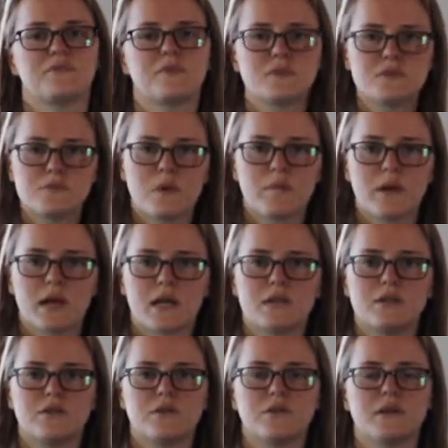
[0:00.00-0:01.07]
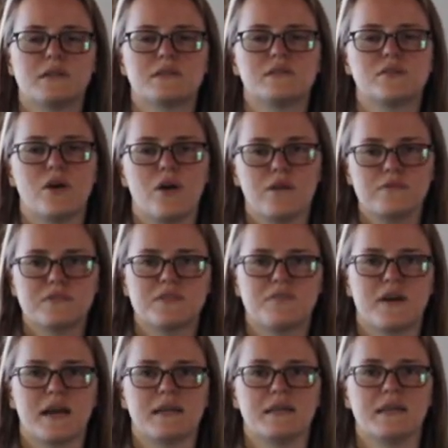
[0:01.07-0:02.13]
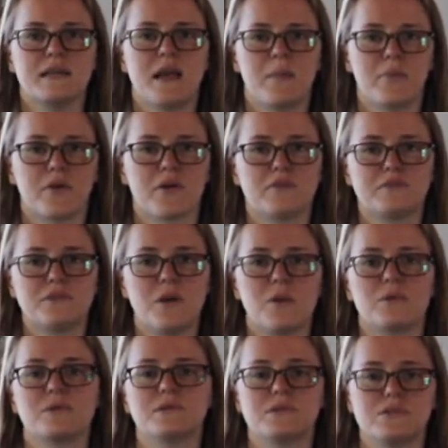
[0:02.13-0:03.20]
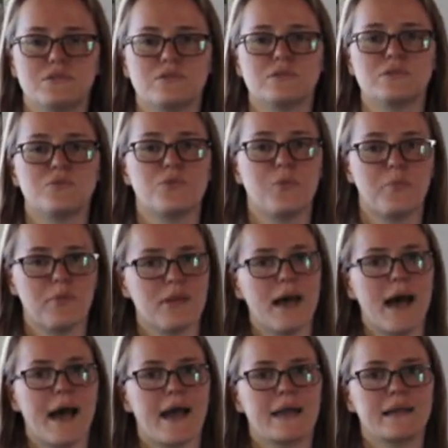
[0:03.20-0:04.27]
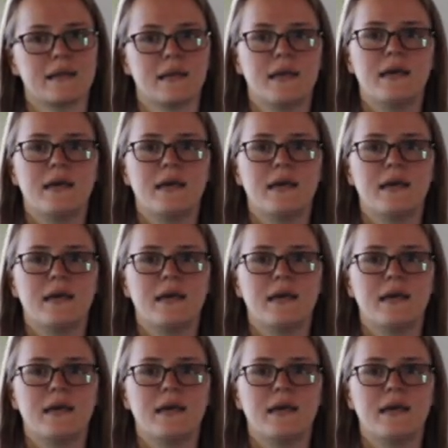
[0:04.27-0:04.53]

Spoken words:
First, what we're going to do is solve to find the number of total students who applied.